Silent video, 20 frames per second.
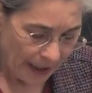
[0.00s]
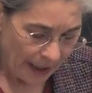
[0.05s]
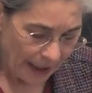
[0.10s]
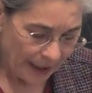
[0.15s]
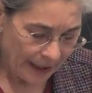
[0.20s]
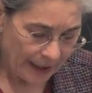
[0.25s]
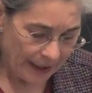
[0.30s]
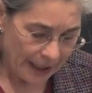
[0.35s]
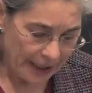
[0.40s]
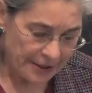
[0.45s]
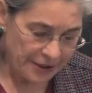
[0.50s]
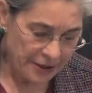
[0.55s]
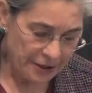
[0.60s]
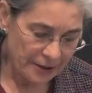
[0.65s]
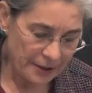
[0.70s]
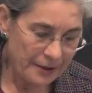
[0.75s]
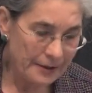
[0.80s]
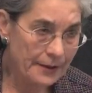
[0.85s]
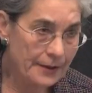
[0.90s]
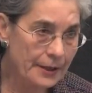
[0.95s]
In
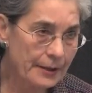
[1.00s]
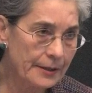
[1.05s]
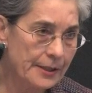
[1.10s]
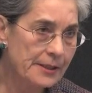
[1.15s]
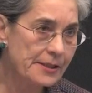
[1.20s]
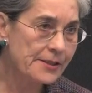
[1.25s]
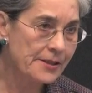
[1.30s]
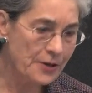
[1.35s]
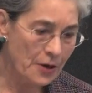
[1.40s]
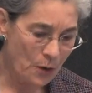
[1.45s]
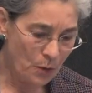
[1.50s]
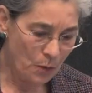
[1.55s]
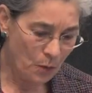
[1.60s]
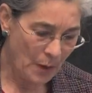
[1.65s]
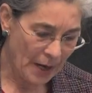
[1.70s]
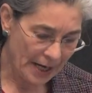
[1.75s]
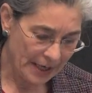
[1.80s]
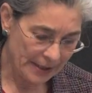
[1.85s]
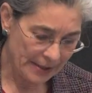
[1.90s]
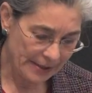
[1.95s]
nature, there is no
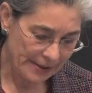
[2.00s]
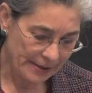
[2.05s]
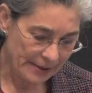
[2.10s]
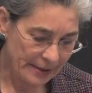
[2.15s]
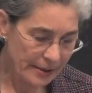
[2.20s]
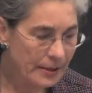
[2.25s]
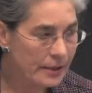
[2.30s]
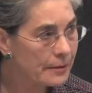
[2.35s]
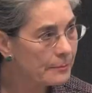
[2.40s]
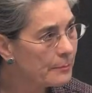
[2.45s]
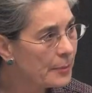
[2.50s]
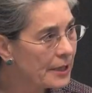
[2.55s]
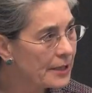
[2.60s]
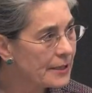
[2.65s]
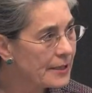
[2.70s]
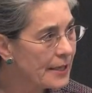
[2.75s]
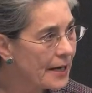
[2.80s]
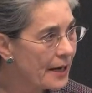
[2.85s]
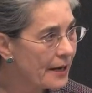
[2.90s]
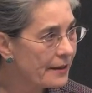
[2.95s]
waste
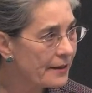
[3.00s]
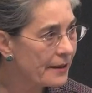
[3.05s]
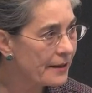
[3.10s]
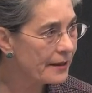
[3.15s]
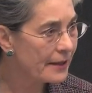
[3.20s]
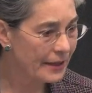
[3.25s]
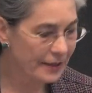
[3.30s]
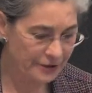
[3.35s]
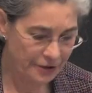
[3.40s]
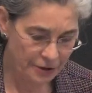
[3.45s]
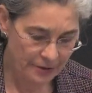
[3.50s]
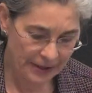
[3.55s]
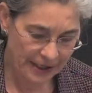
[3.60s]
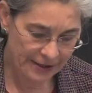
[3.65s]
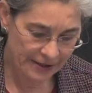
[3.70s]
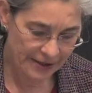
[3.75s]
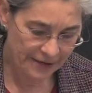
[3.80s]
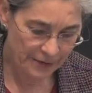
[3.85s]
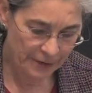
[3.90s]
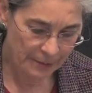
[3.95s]
but death and
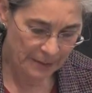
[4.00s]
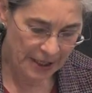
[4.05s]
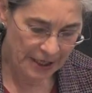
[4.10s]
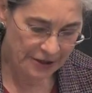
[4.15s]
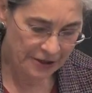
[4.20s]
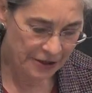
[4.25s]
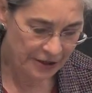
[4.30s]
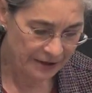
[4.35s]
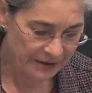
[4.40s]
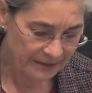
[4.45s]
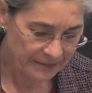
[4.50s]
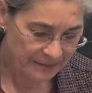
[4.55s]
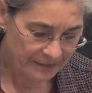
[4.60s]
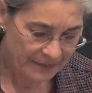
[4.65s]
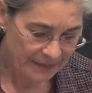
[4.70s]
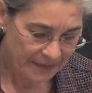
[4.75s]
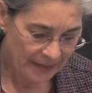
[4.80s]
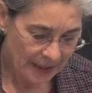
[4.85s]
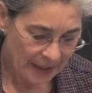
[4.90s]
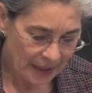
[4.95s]
transformation.
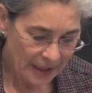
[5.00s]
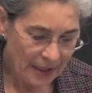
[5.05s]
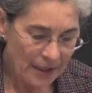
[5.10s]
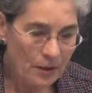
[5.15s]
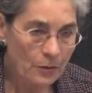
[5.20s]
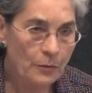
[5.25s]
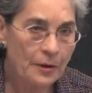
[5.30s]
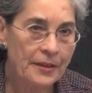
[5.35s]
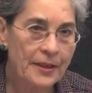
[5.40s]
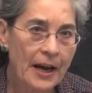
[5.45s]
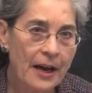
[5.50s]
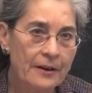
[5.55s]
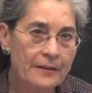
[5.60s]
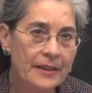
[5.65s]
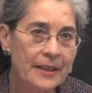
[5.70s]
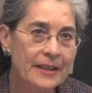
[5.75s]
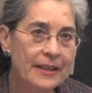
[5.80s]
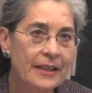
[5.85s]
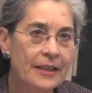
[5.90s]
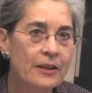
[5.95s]
Without
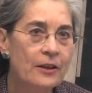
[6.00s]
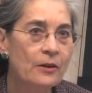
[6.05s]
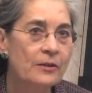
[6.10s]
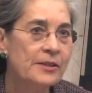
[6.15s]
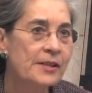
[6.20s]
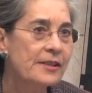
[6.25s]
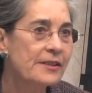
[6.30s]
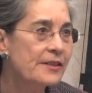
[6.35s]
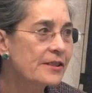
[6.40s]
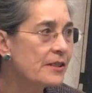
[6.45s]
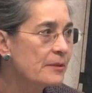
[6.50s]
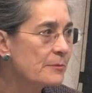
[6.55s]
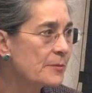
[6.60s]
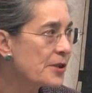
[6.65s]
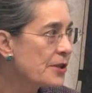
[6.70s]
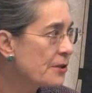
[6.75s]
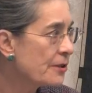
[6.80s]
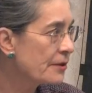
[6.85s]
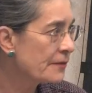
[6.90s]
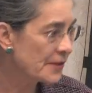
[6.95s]
the ecosystem
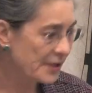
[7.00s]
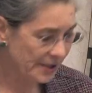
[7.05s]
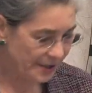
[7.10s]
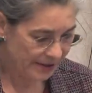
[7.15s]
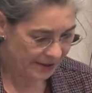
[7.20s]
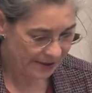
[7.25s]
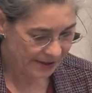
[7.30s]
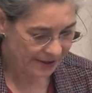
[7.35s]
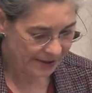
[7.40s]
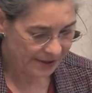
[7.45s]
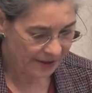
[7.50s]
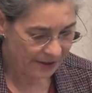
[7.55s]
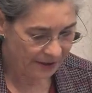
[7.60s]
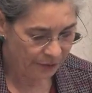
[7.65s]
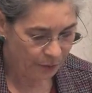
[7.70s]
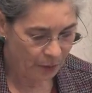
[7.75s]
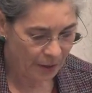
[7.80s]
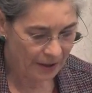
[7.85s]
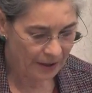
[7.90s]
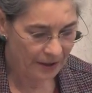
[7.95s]
services of
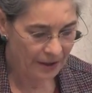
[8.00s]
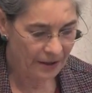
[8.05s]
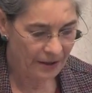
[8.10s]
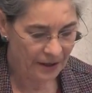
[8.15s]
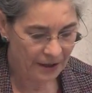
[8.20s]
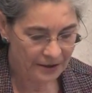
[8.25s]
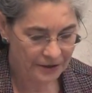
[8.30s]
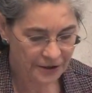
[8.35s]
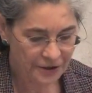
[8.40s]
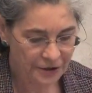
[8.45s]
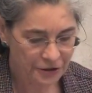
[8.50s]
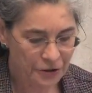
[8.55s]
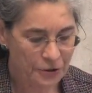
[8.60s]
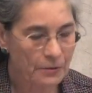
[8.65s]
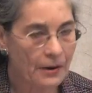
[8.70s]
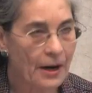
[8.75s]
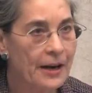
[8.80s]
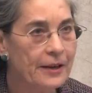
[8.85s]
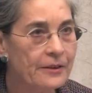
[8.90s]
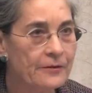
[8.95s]
what are called
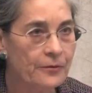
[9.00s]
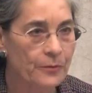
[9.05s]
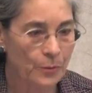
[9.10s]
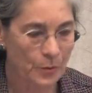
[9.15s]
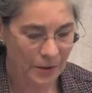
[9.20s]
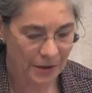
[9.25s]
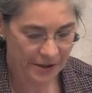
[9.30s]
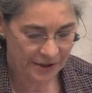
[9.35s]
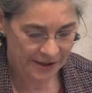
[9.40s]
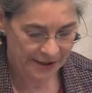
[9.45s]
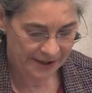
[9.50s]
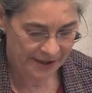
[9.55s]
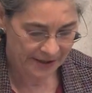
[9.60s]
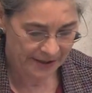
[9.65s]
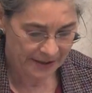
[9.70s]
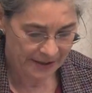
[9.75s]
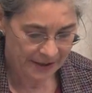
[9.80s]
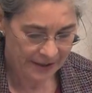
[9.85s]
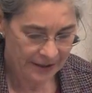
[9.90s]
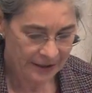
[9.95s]
detritivores,
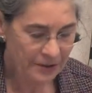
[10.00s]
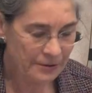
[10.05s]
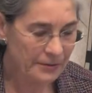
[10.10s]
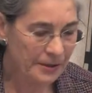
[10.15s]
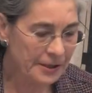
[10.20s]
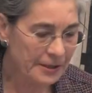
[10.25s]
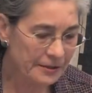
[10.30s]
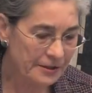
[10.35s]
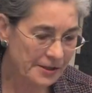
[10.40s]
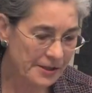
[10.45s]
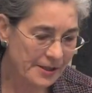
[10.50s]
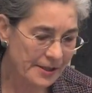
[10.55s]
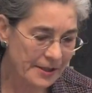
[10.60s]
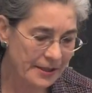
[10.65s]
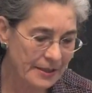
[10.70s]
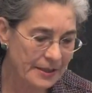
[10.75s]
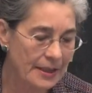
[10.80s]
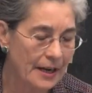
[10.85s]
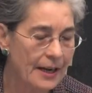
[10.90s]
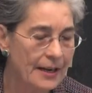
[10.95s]
critters
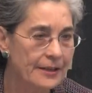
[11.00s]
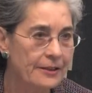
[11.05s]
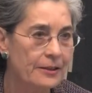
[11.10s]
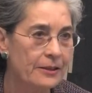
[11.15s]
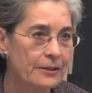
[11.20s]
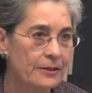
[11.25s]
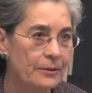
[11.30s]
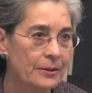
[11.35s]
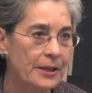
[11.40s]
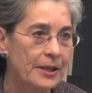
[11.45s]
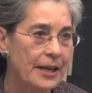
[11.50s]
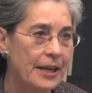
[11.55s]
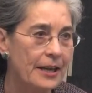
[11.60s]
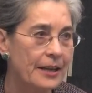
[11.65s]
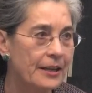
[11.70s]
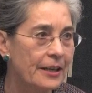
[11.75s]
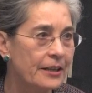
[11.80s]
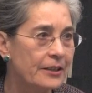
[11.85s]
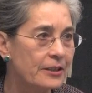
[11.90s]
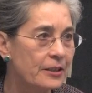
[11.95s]
that dine on
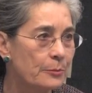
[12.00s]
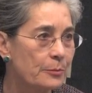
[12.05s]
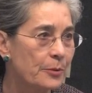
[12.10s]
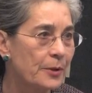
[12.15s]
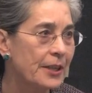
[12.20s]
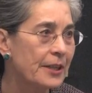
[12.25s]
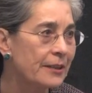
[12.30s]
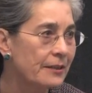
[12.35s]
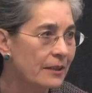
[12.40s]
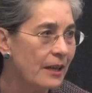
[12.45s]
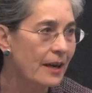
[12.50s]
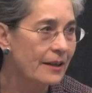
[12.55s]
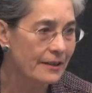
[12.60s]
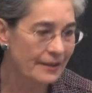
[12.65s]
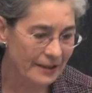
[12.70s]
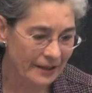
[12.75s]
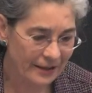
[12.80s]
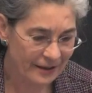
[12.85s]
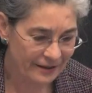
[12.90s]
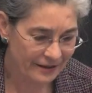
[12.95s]
organic debris, like
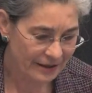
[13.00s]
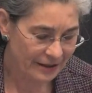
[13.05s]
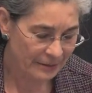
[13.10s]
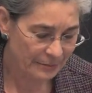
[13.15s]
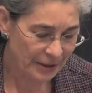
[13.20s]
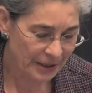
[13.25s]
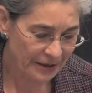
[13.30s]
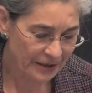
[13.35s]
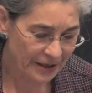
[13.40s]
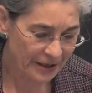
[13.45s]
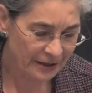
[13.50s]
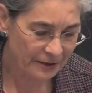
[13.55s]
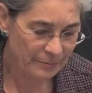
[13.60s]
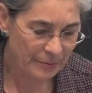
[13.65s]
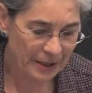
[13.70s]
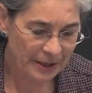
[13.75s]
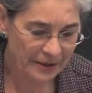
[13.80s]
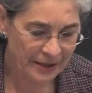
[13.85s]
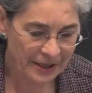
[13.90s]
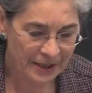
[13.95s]
that American
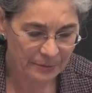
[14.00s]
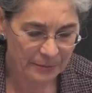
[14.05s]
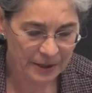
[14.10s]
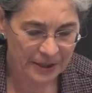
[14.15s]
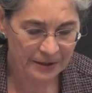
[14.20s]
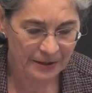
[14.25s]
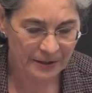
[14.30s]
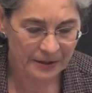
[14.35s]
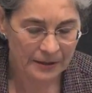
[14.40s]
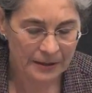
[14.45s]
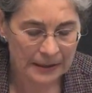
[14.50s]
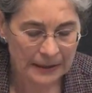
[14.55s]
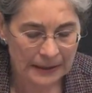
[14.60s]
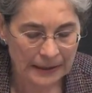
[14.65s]
burying beetle,